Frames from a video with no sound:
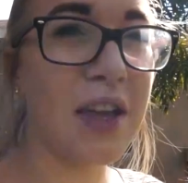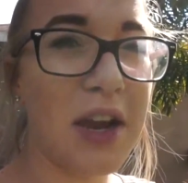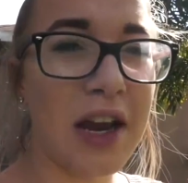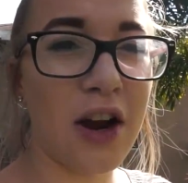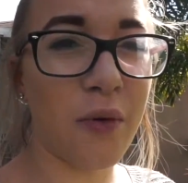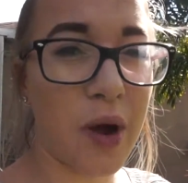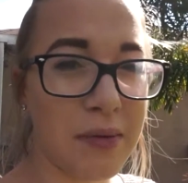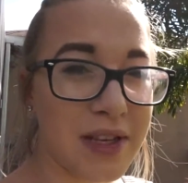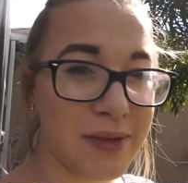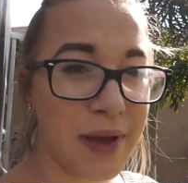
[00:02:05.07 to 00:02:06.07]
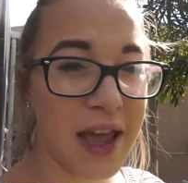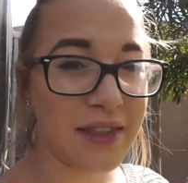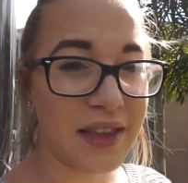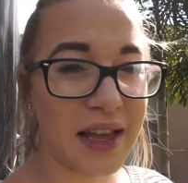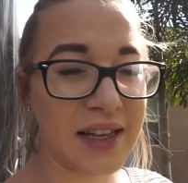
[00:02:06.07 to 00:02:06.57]
they are wanting me to pay
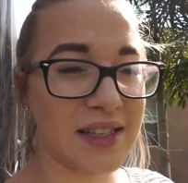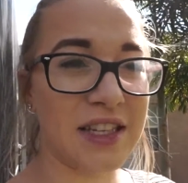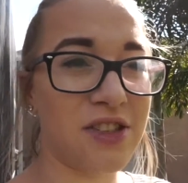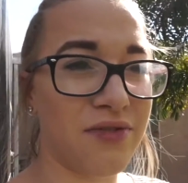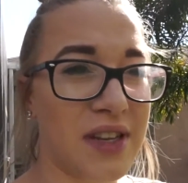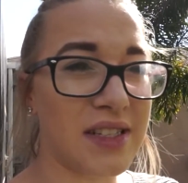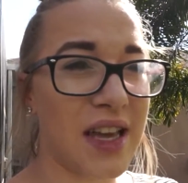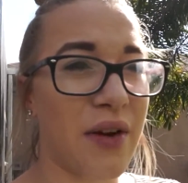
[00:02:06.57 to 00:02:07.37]
the cancellation fees.